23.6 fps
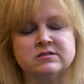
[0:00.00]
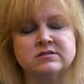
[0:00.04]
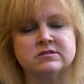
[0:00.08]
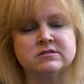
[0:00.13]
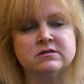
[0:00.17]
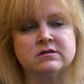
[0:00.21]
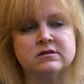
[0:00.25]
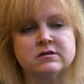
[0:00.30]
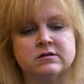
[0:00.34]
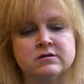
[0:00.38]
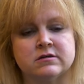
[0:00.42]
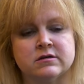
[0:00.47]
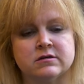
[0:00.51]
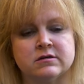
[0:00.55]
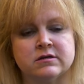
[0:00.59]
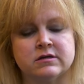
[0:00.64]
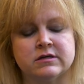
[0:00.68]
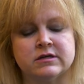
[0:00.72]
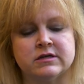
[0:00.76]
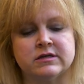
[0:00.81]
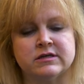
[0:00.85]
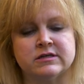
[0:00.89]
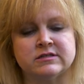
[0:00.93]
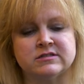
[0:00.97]
It's a,
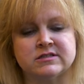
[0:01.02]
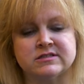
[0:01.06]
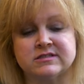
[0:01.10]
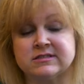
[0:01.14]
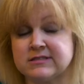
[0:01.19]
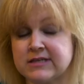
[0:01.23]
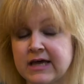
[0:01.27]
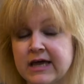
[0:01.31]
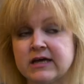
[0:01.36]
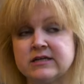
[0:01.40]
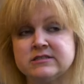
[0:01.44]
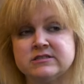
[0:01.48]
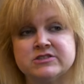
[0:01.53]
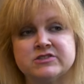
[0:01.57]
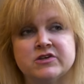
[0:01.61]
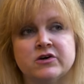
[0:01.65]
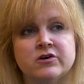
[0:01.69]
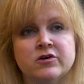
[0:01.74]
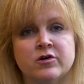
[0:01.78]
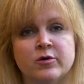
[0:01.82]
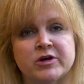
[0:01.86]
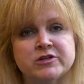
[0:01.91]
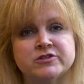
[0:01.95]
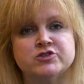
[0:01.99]
it's a sad
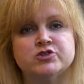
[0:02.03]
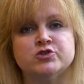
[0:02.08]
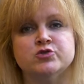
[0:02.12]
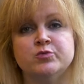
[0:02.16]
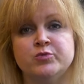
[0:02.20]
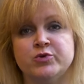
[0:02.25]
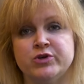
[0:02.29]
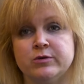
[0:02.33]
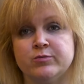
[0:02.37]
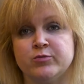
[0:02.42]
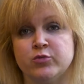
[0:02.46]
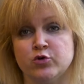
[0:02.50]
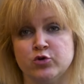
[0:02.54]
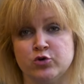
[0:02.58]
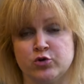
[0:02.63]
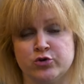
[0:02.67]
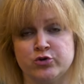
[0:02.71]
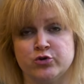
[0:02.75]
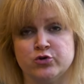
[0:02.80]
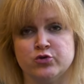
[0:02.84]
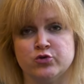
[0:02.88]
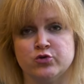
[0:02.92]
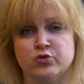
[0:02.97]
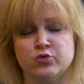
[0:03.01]
song about two people
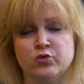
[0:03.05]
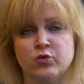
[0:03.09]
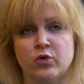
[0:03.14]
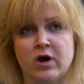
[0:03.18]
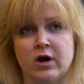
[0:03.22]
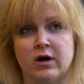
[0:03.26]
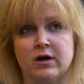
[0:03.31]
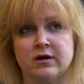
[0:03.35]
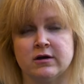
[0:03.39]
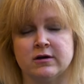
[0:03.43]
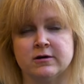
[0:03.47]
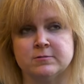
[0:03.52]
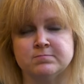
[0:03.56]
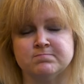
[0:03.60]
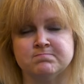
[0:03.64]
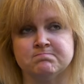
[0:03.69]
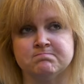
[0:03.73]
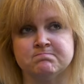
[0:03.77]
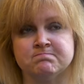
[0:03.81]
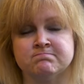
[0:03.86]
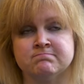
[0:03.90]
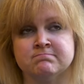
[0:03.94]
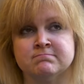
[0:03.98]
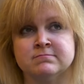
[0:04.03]
who
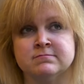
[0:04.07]
um,